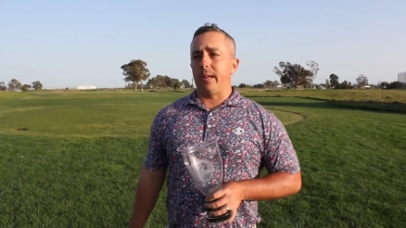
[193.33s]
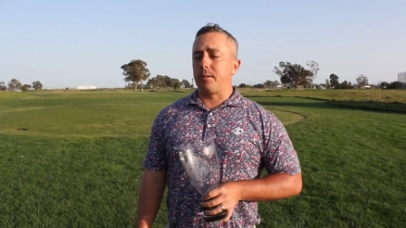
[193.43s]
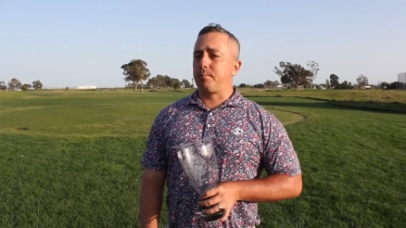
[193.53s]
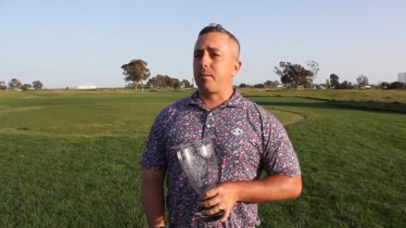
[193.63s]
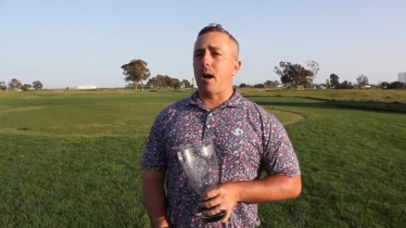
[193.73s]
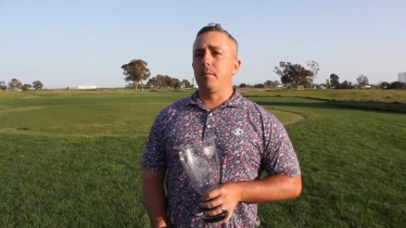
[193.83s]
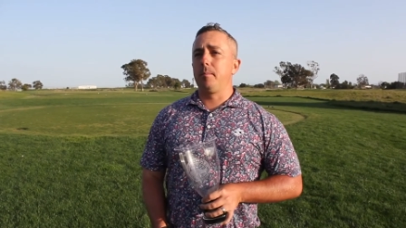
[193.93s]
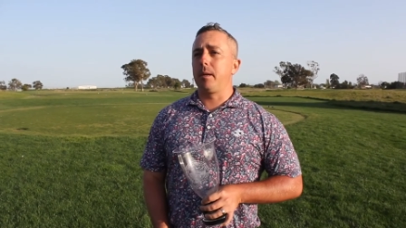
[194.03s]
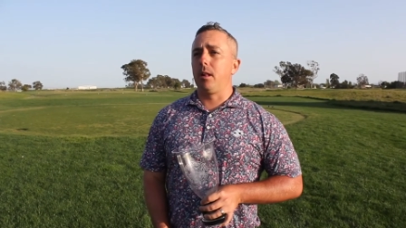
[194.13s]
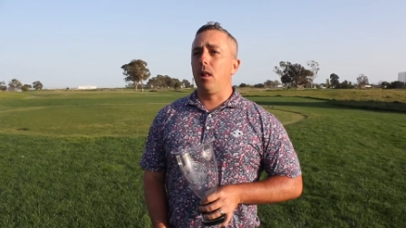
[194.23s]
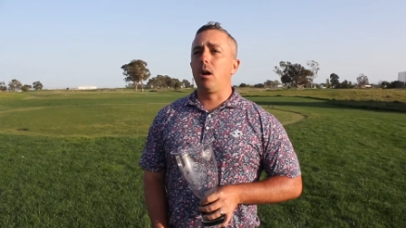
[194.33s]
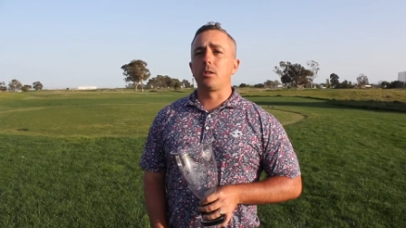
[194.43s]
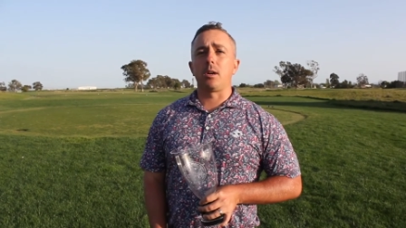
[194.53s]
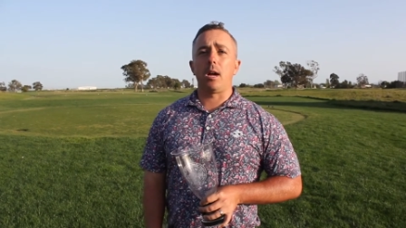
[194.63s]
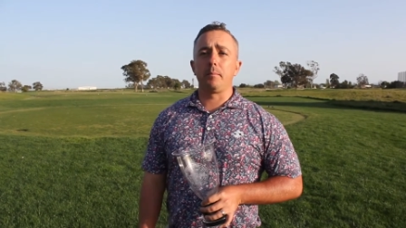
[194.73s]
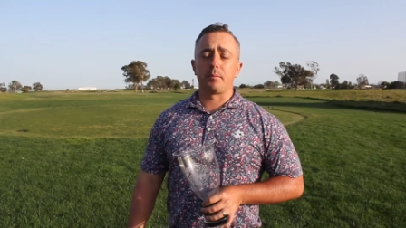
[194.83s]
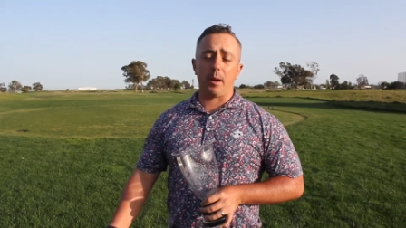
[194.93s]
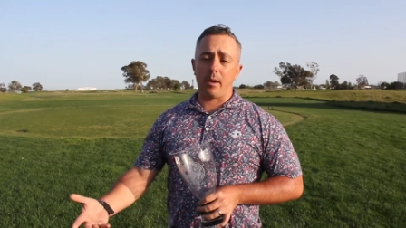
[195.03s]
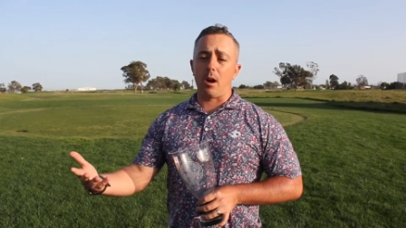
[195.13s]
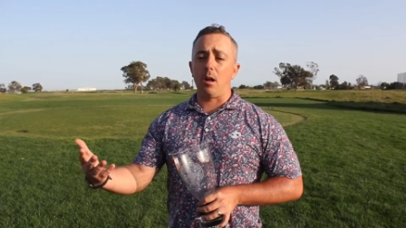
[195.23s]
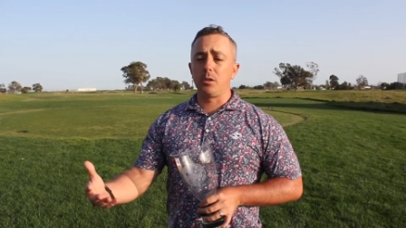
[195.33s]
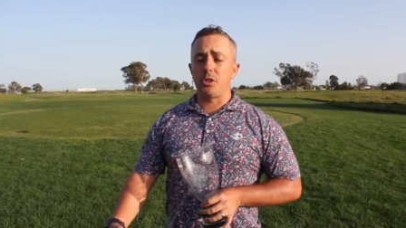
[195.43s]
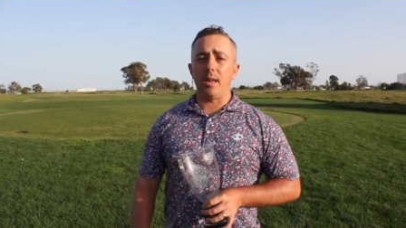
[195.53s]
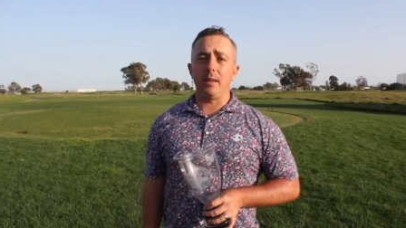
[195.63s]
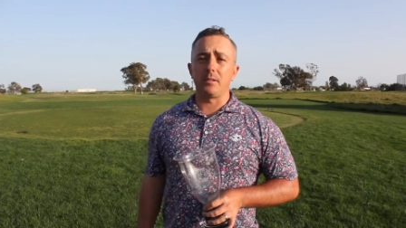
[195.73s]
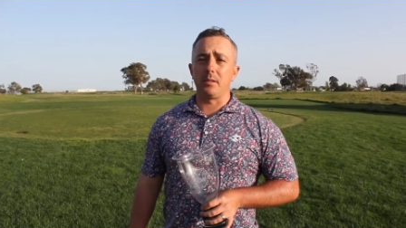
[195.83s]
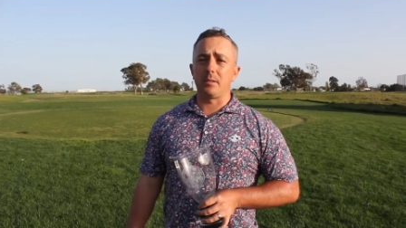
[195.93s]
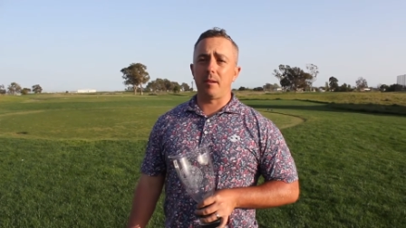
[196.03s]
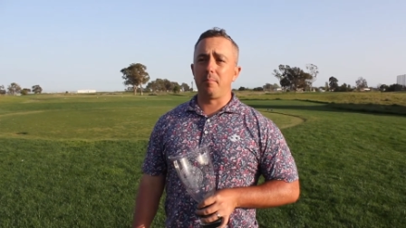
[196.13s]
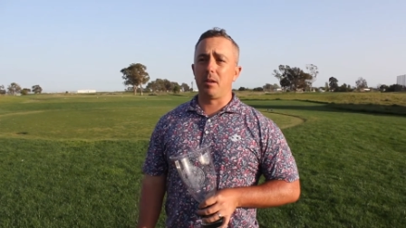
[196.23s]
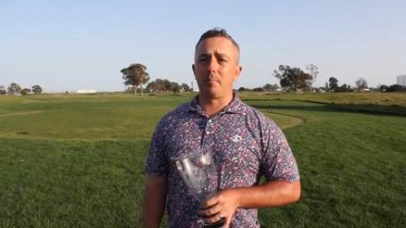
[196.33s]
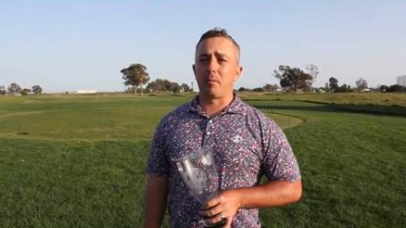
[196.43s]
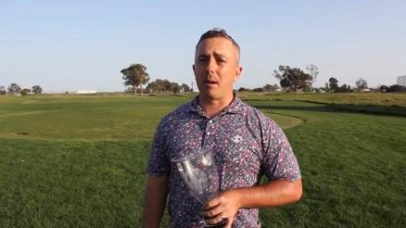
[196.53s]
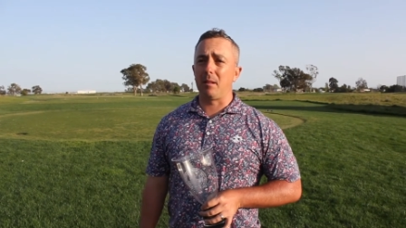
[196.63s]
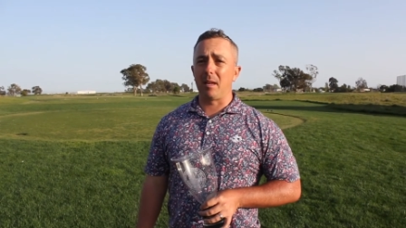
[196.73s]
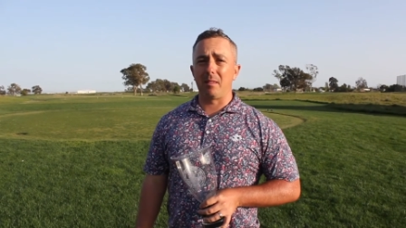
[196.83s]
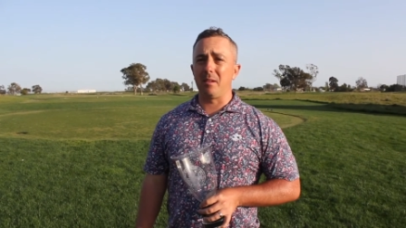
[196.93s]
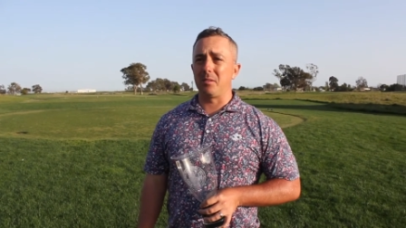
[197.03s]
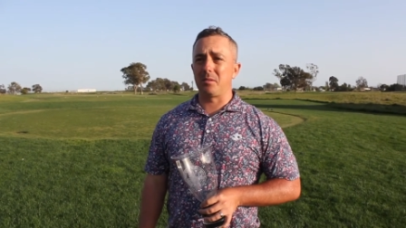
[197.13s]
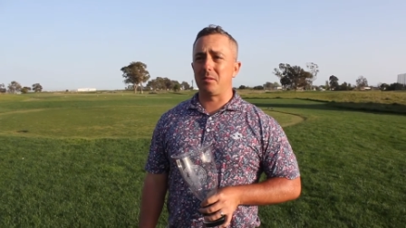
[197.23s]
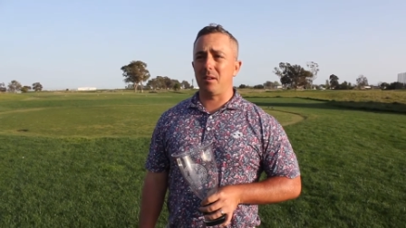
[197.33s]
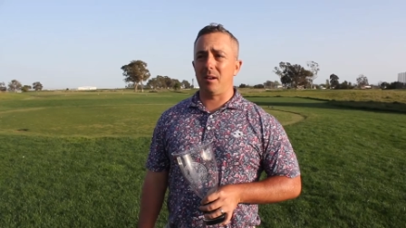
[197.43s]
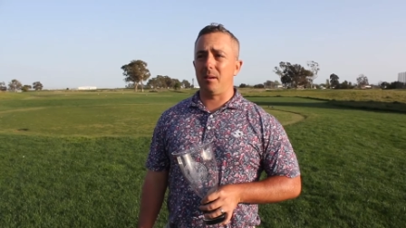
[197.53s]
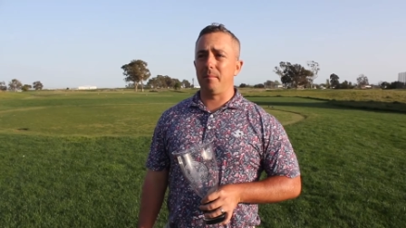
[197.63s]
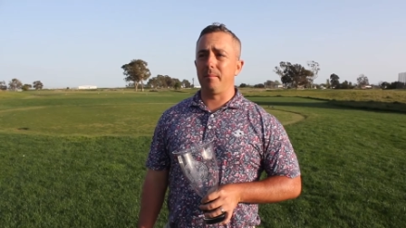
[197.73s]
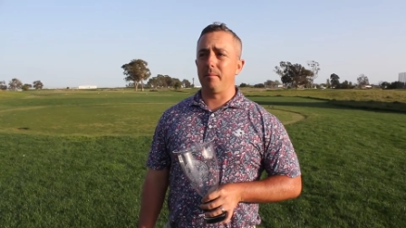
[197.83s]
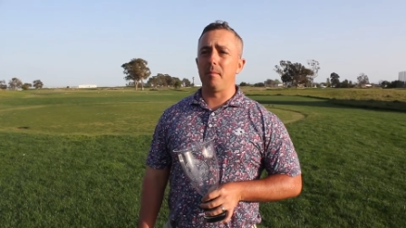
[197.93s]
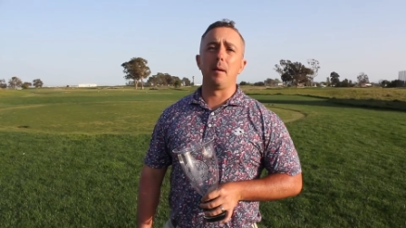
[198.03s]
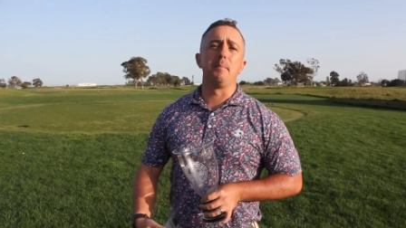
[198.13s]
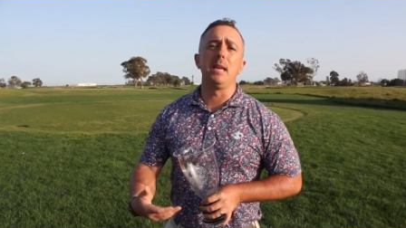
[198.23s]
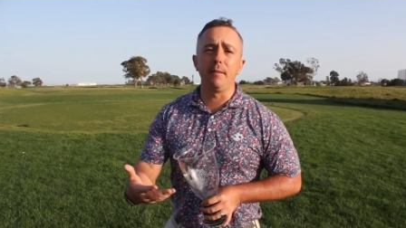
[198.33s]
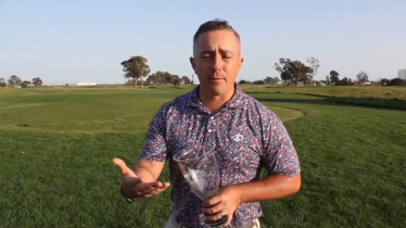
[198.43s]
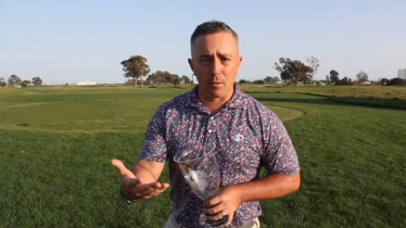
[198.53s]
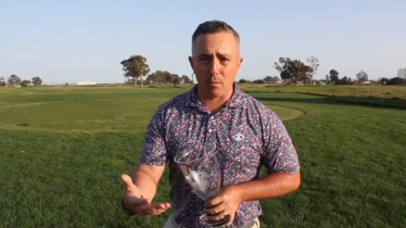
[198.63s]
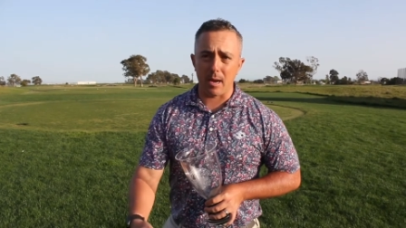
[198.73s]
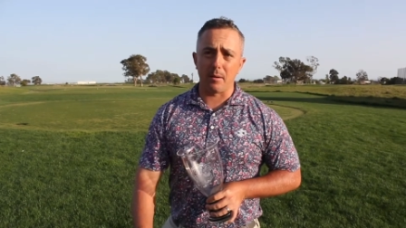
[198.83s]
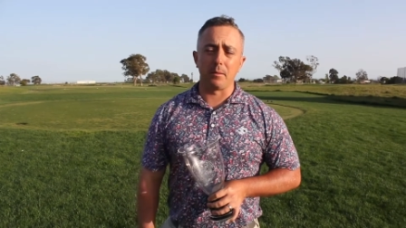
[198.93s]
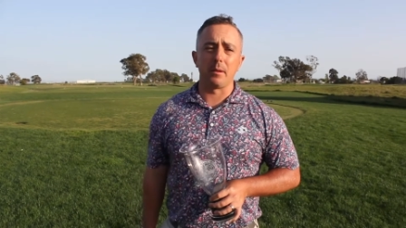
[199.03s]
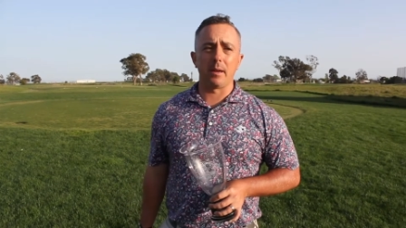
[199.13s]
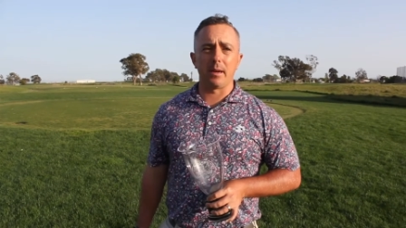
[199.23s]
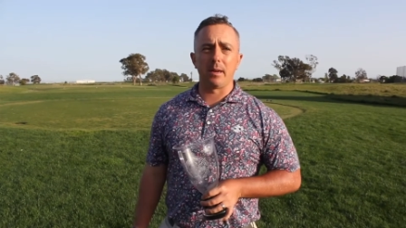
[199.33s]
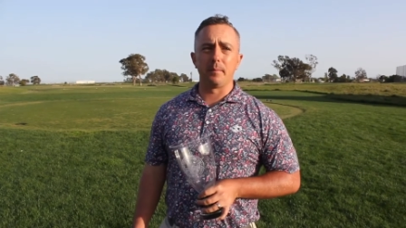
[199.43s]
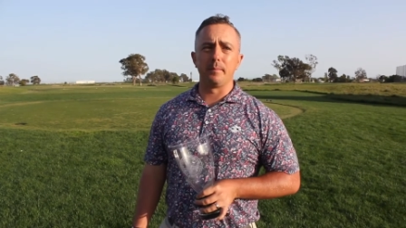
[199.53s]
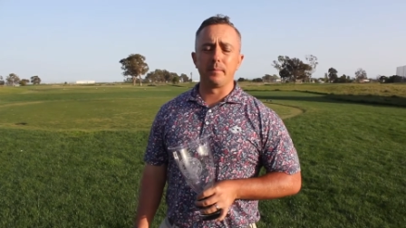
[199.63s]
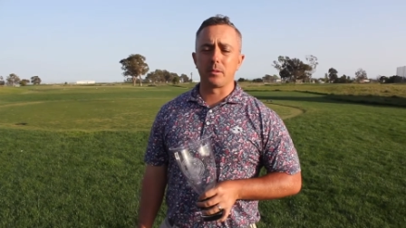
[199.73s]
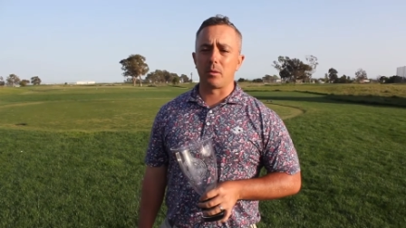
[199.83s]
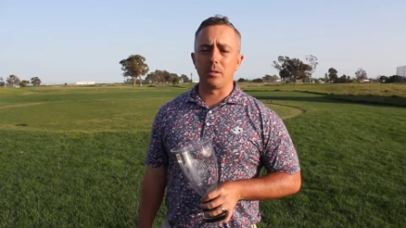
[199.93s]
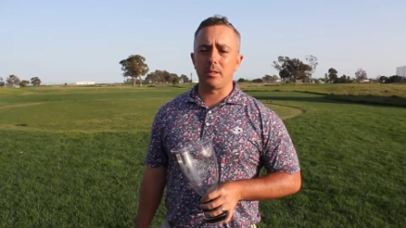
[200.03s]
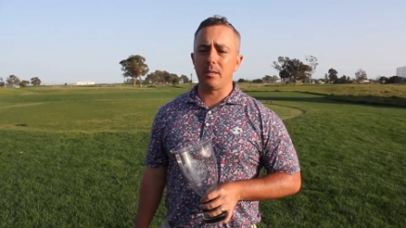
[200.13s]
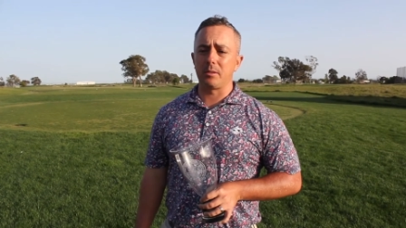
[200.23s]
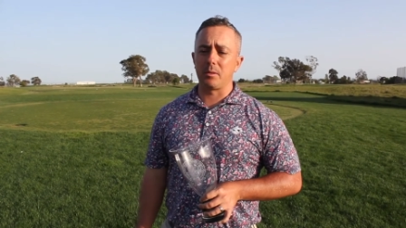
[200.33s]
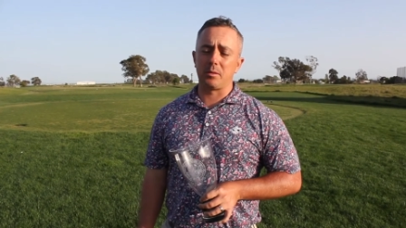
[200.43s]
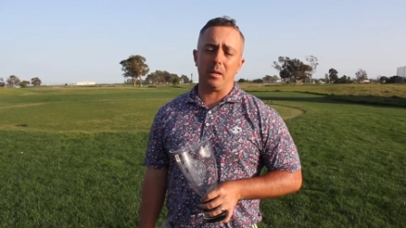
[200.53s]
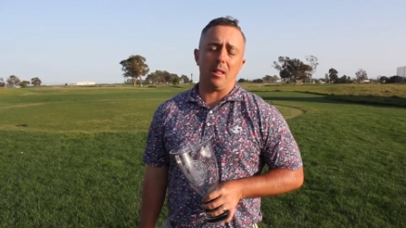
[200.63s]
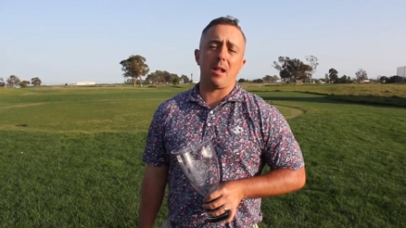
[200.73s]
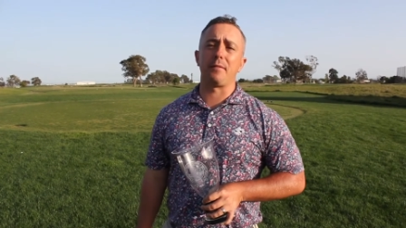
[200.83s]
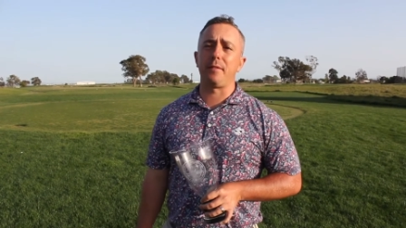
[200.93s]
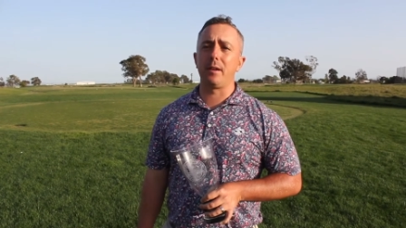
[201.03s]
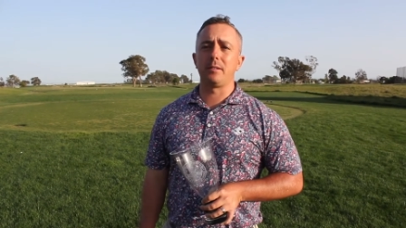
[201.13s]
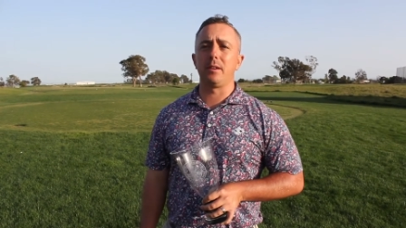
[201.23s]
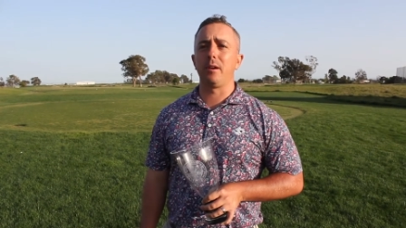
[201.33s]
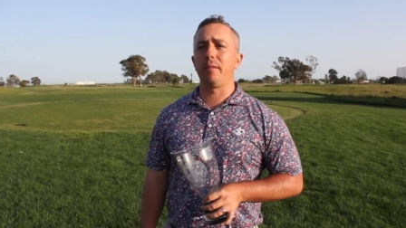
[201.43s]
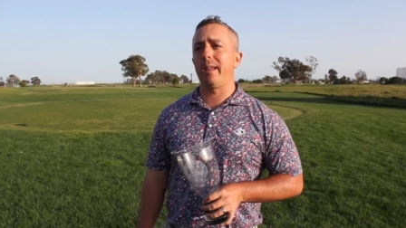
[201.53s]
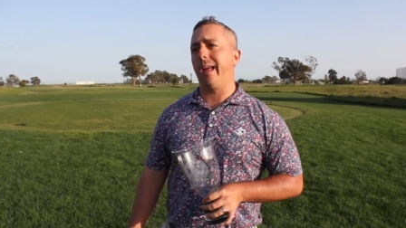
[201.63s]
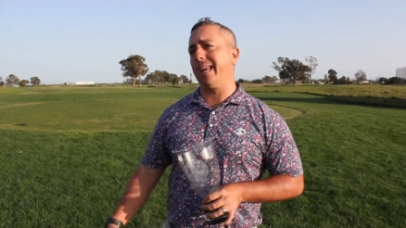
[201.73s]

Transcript: It's probably been a long time, probably college days, since I put up a round like this, um, a meaningful round, um, sort of say. So it's a lot of fun to know that.